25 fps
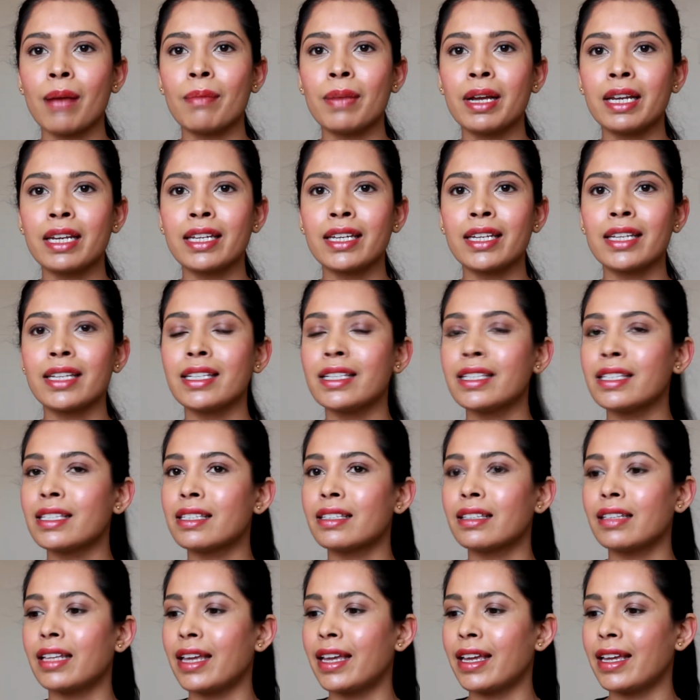money
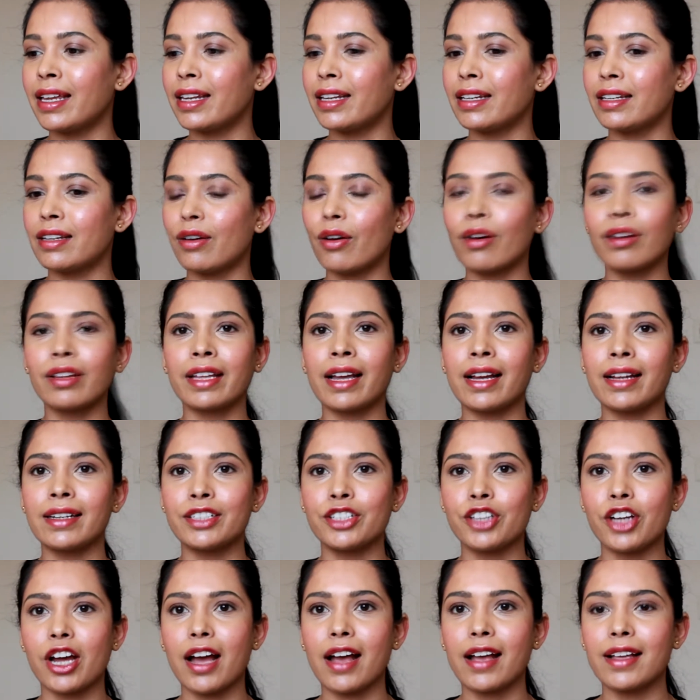and all that
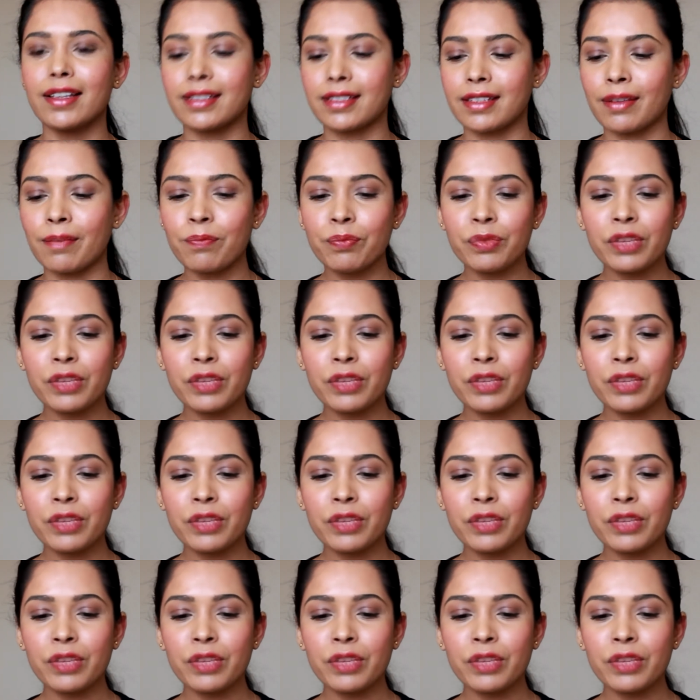jazz.